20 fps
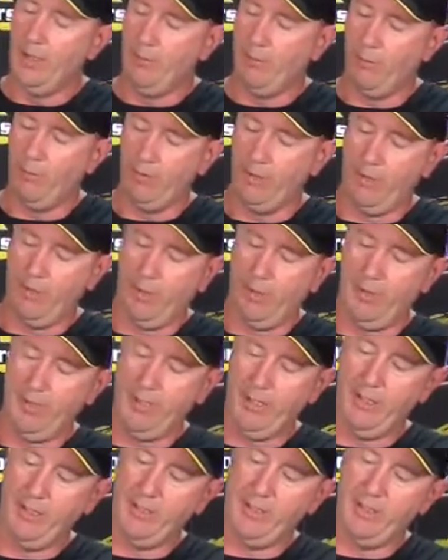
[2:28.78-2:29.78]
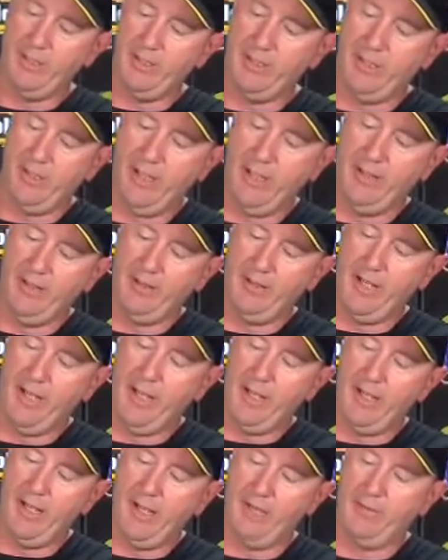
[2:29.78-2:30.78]
What the idea is at the end of the
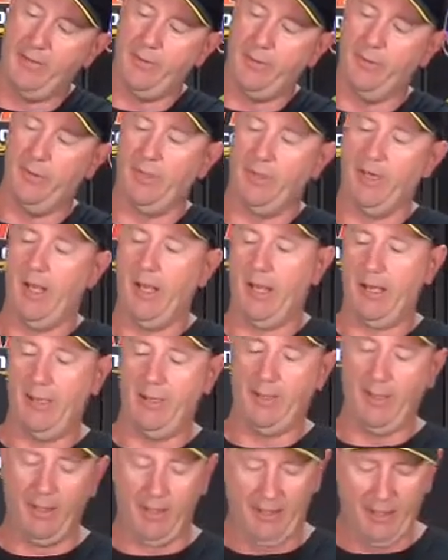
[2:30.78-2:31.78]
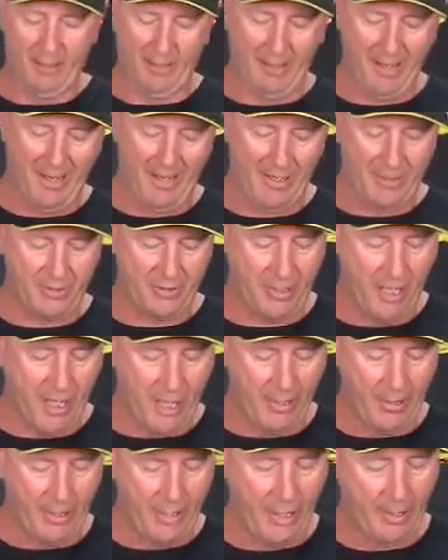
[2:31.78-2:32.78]
day, you undo it and clean the glass
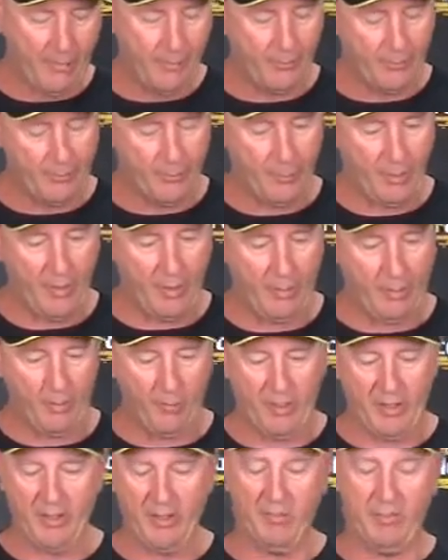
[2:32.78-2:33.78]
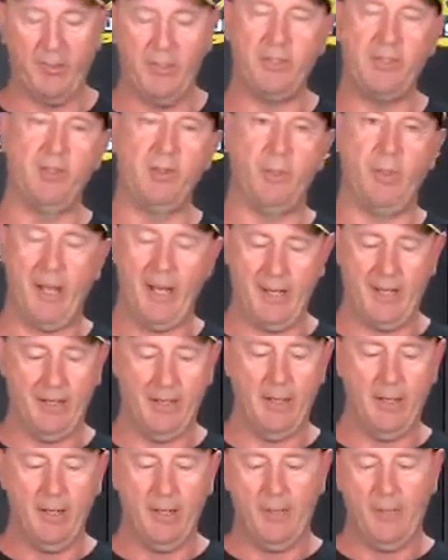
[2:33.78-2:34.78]
jar out. But when you've used your
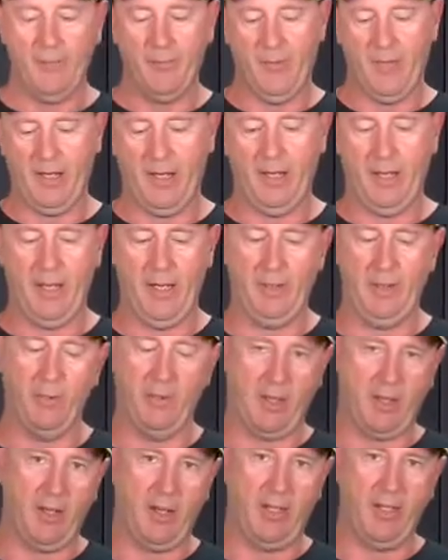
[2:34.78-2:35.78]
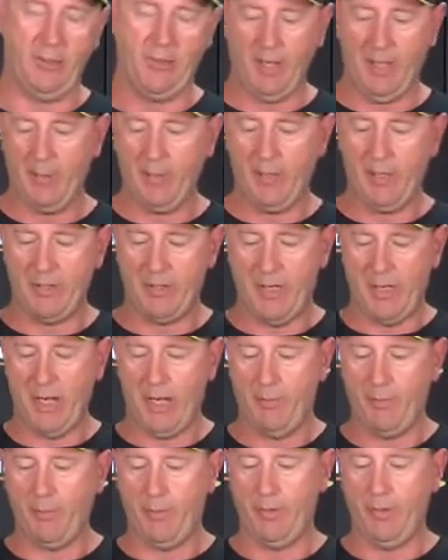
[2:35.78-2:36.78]
paint and you want to clean your airbrush
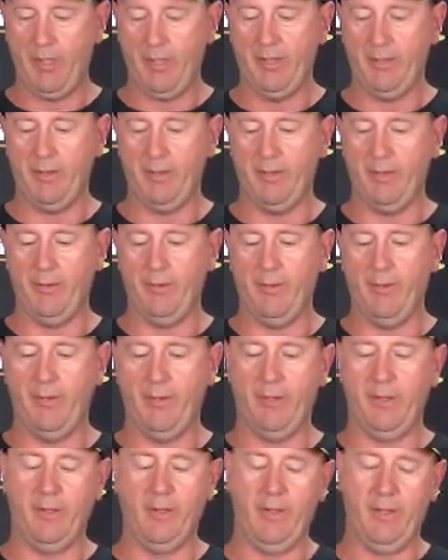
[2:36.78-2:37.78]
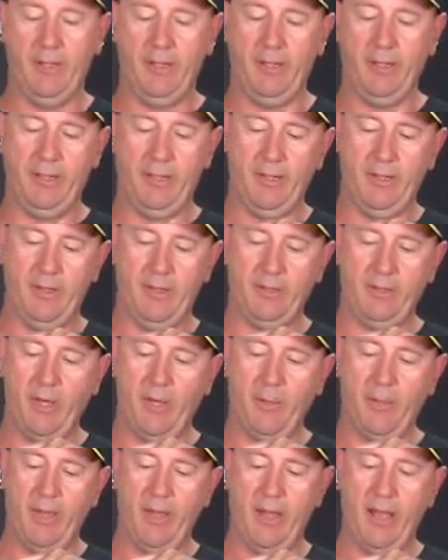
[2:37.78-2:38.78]
out, put it into the
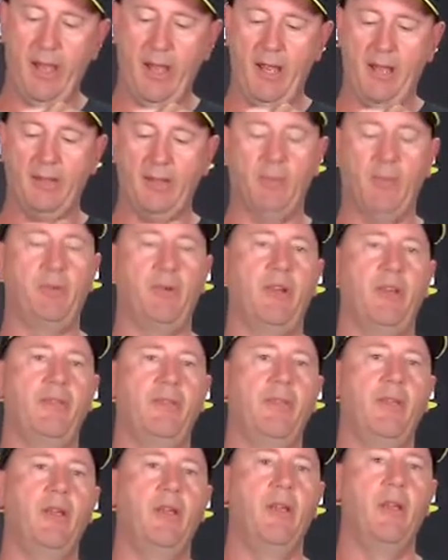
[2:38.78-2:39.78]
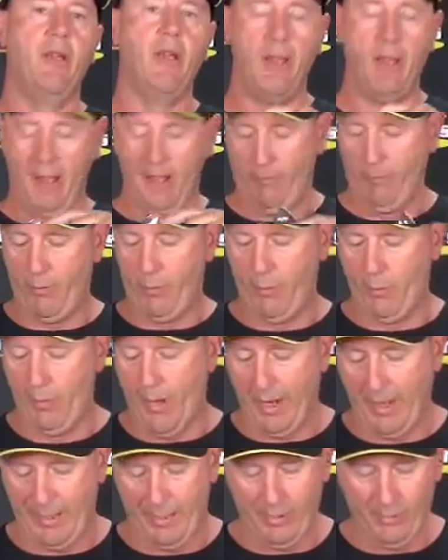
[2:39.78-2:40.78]
top there and depress and pull
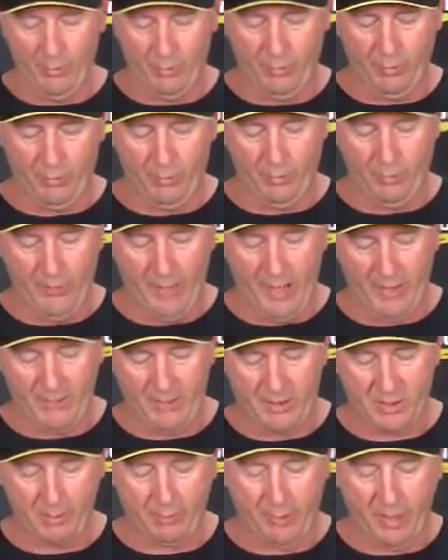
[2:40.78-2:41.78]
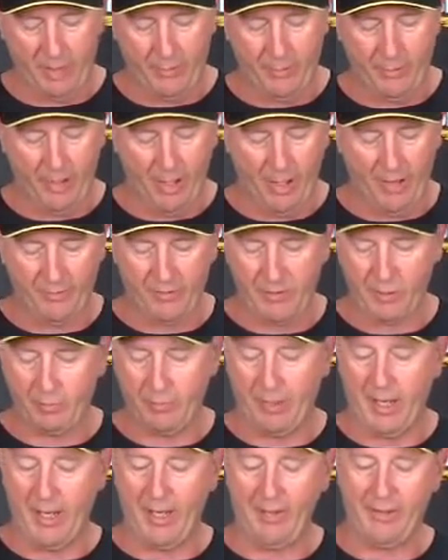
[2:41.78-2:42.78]
back, and you'll be able to spray or
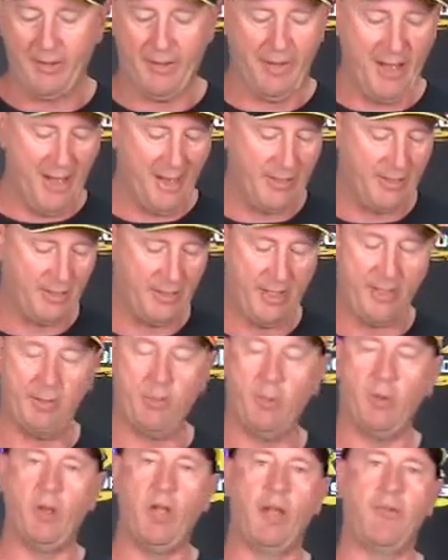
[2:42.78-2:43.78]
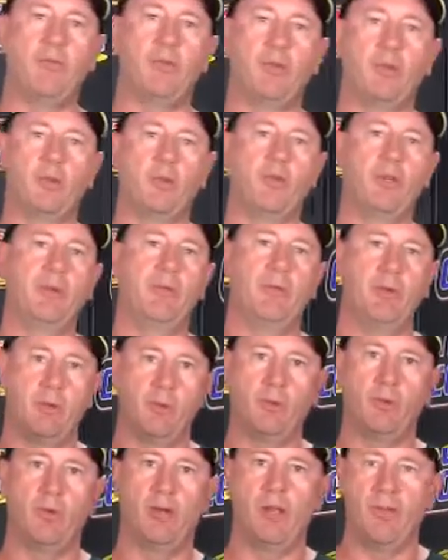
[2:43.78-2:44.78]
overspray into that instead of all over your equipment
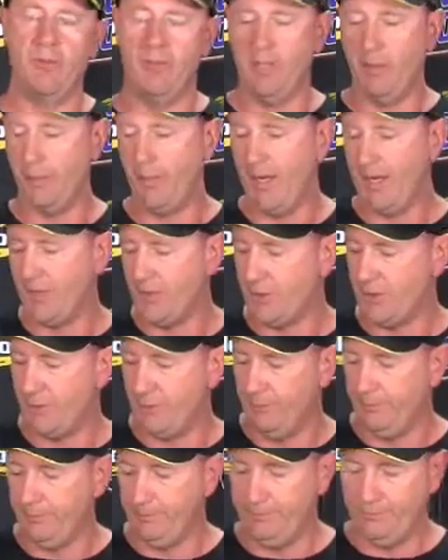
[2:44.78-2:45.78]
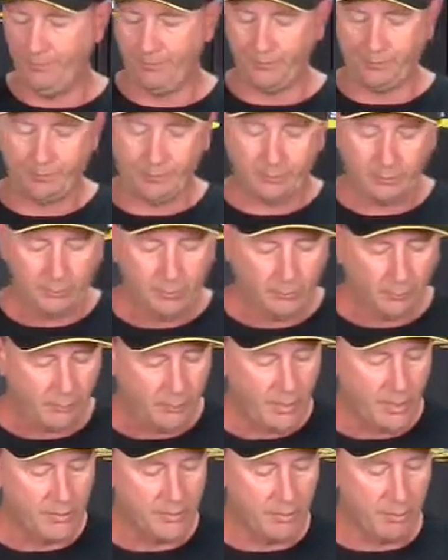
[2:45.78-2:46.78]
or all over your bench.
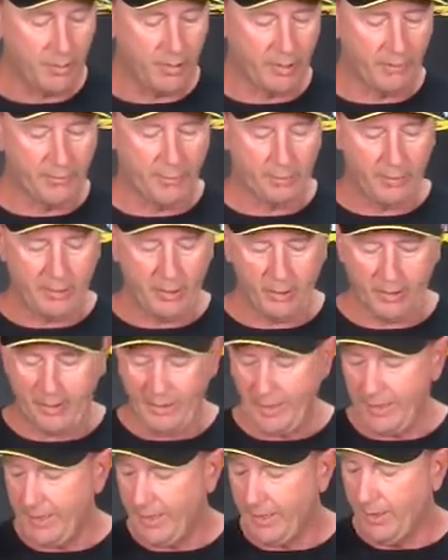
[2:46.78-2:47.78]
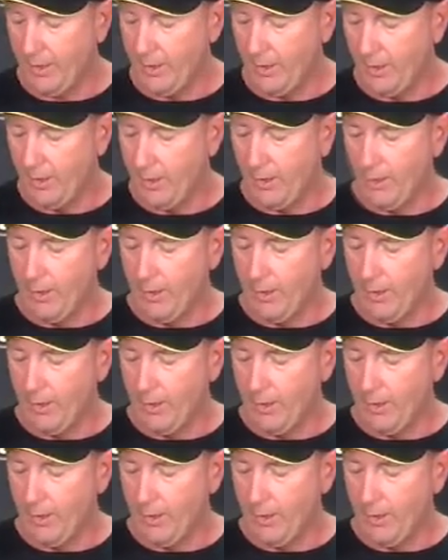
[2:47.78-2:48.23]
So what else have we got in here?